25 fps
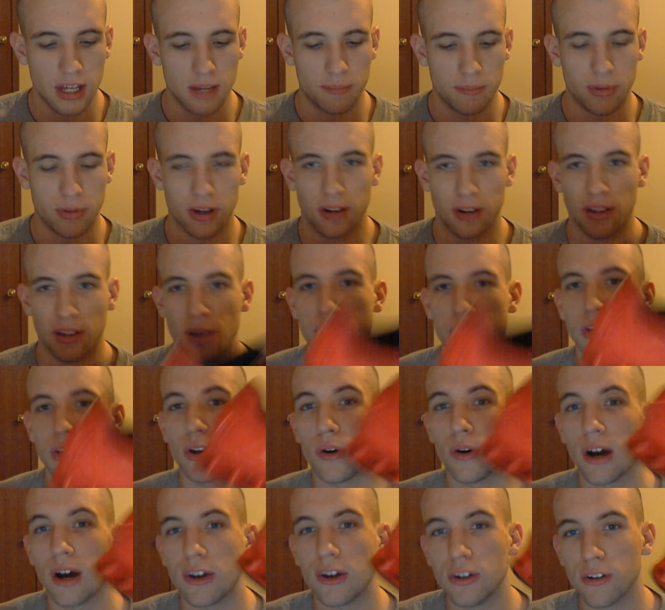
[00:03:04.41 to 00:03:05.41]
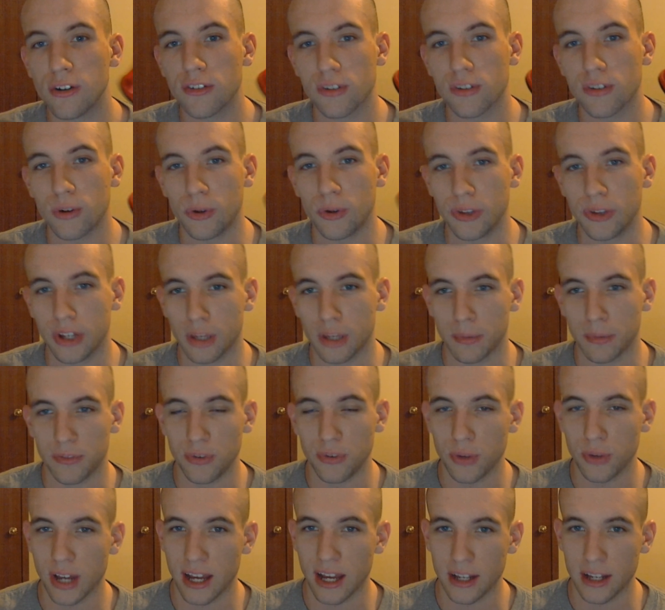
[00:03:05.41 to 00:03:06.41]
But let me know how yours are holding up. If
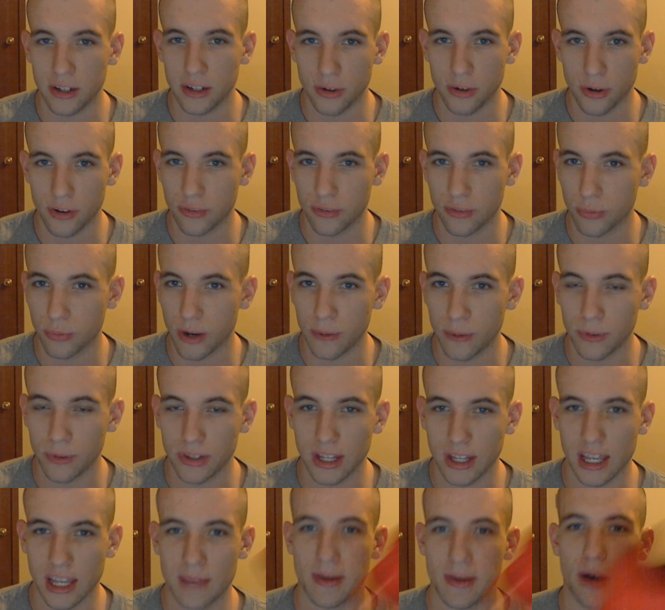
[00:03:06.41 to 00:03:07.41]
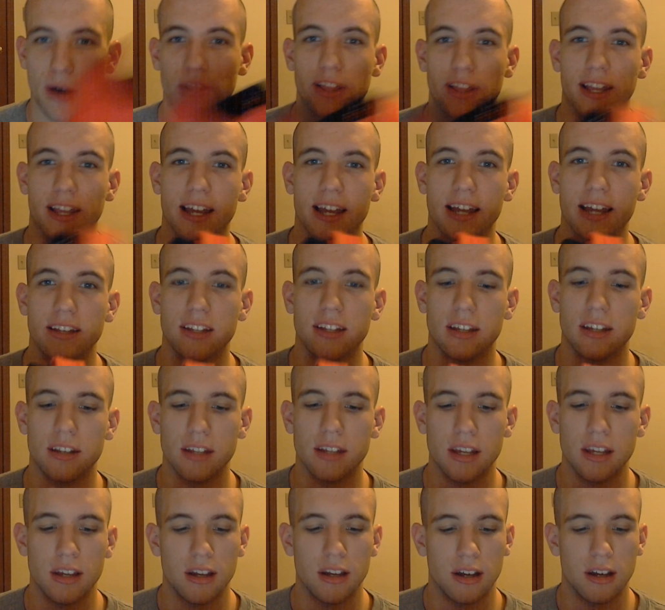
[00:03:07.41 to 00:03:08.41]
you got yours right when they came out like I
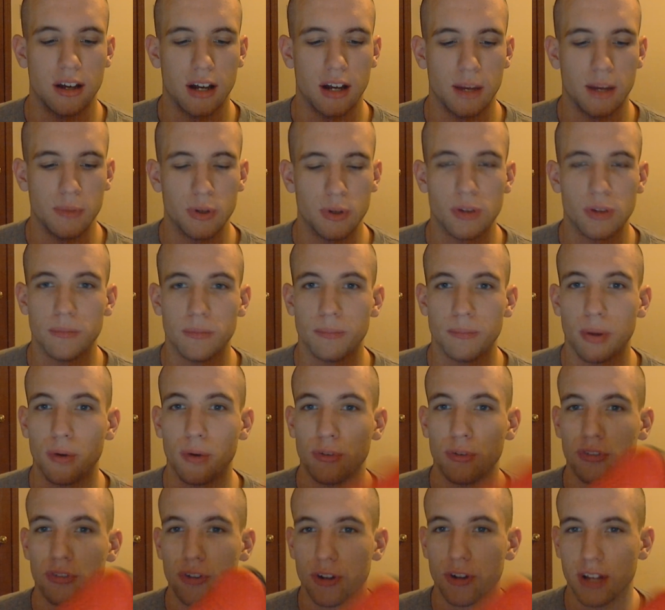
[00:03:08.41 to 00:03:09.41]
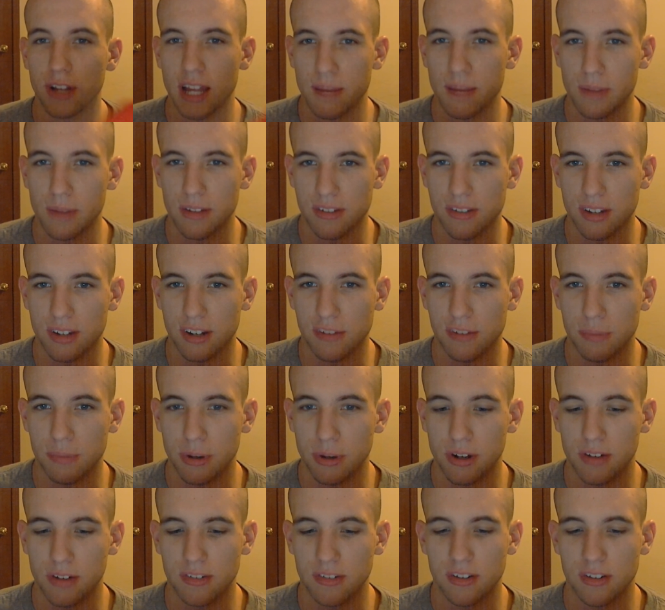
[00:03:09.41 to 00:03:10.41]
did, you can post your comments and
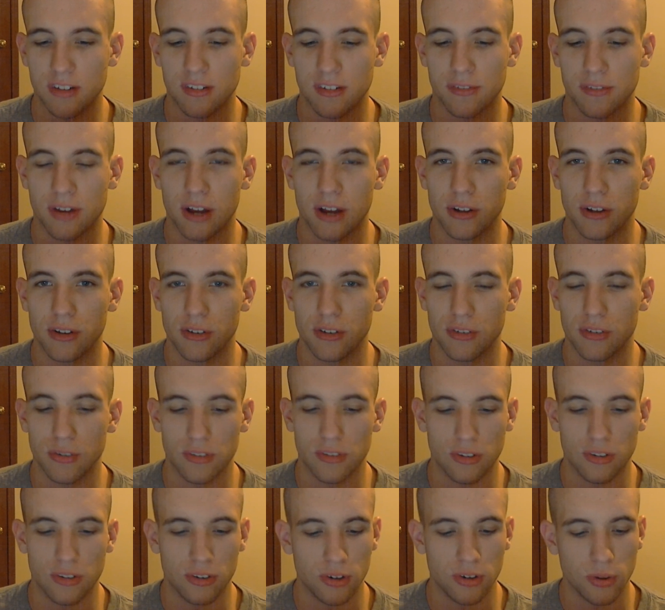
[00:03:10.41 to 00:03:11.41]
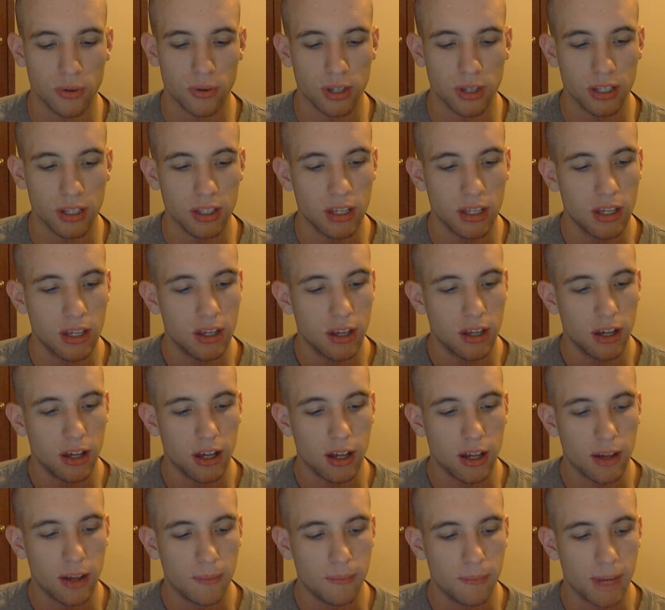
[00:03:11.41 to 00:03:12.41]
experiences of how your shoes are doing.
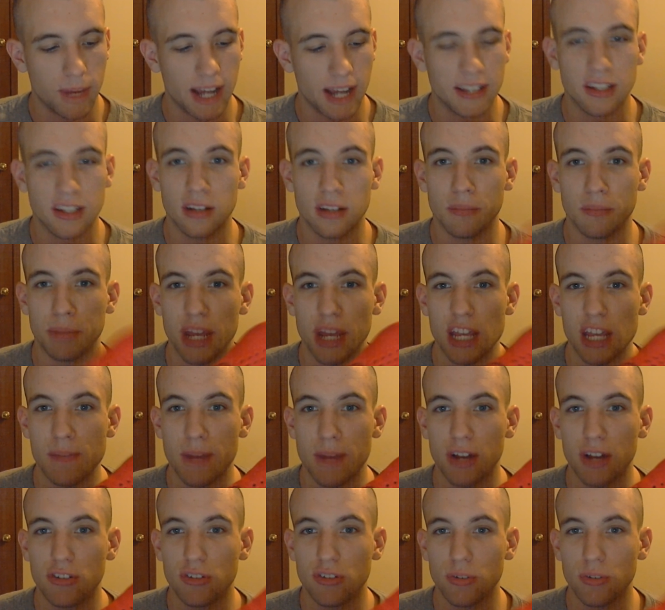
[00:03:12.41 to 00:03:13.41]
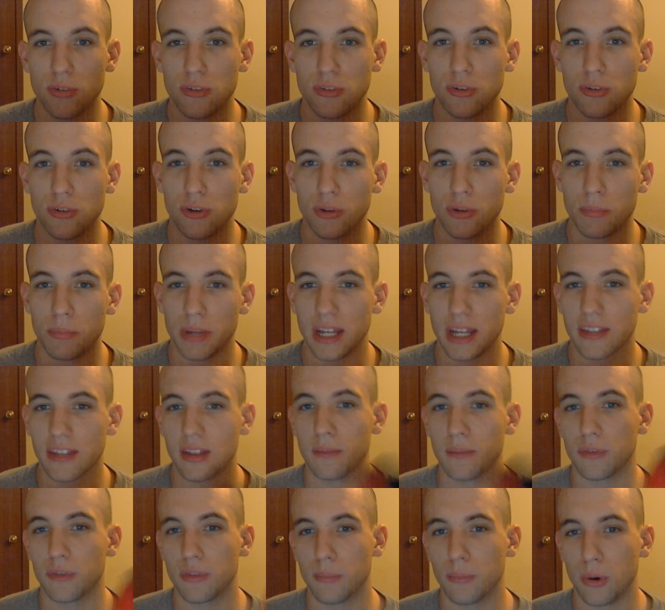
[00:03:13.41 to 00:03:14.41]
I didn't bake my shoes. You could bake
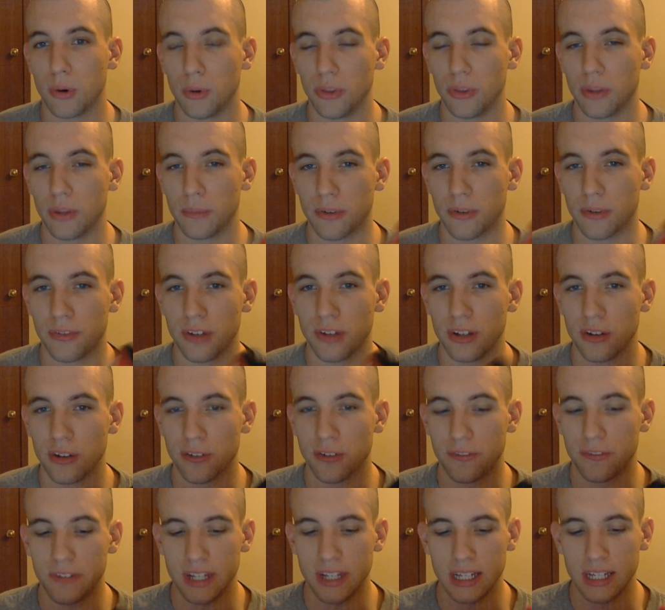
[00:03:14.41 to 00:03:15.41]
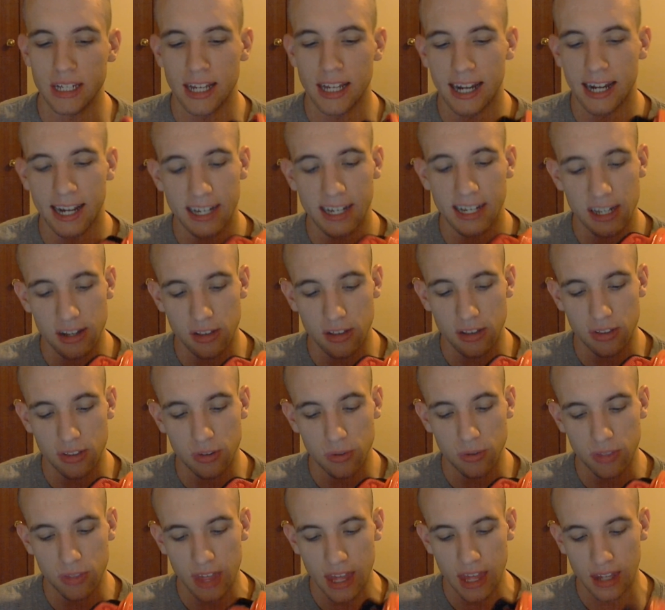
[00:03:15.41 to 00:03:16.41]
them to mold them to fit your feet. I didn't
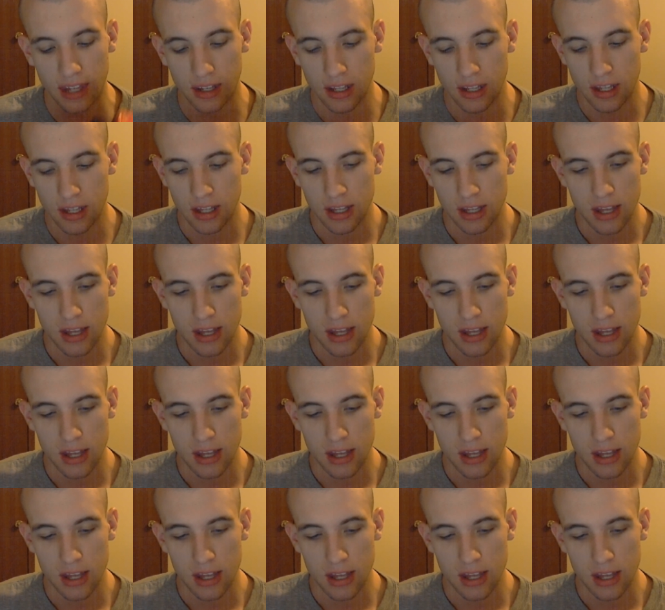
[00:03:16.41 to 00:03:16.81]
do that.